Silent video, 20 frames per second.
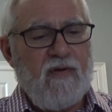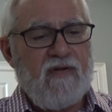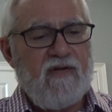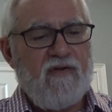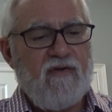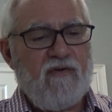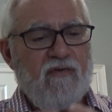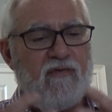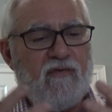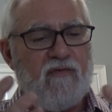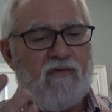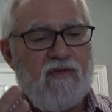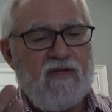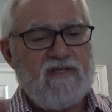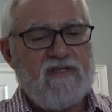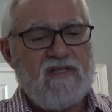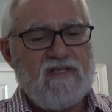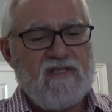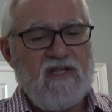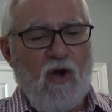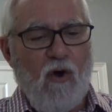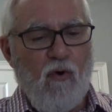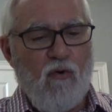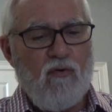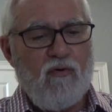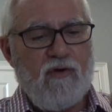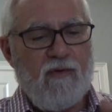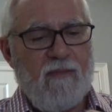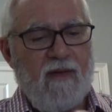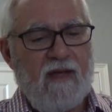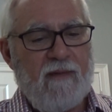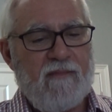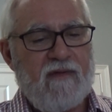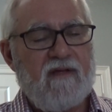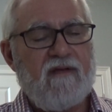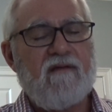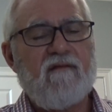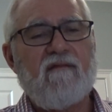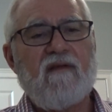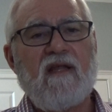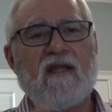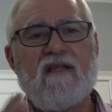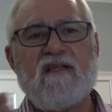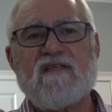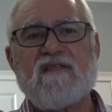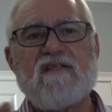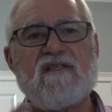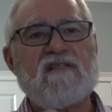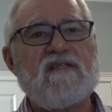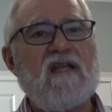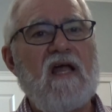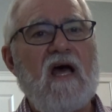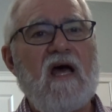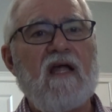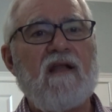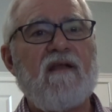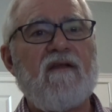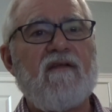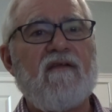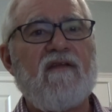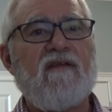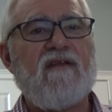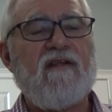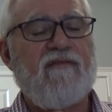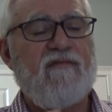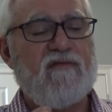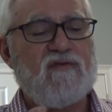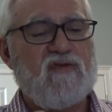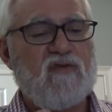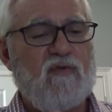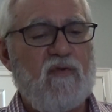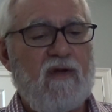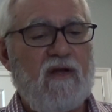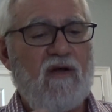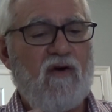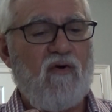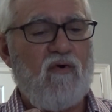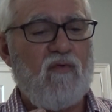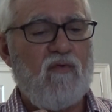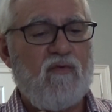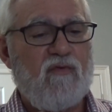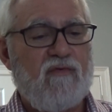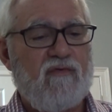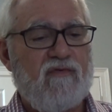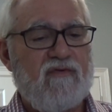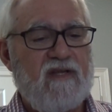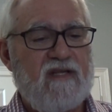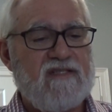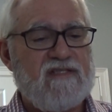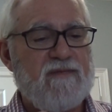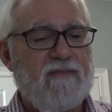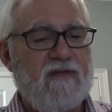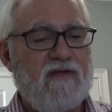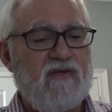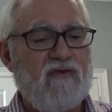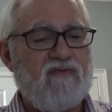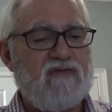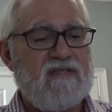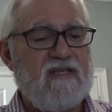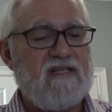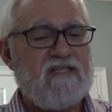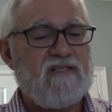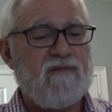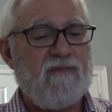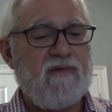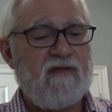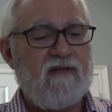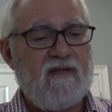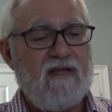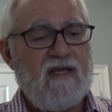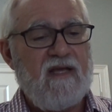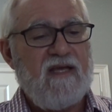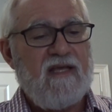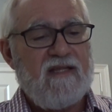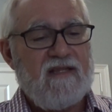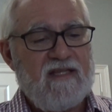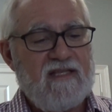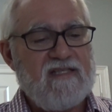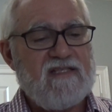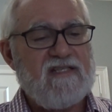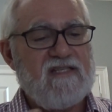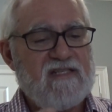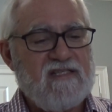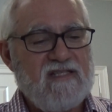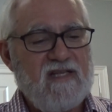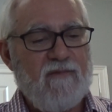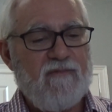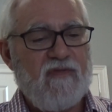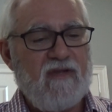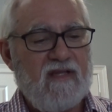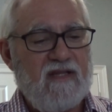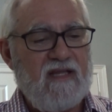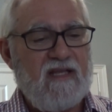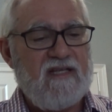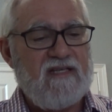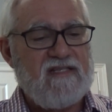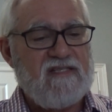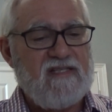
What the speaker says: this is the old commandment. Now, this is not the difference between Old Testament, New Testament. This is something that he's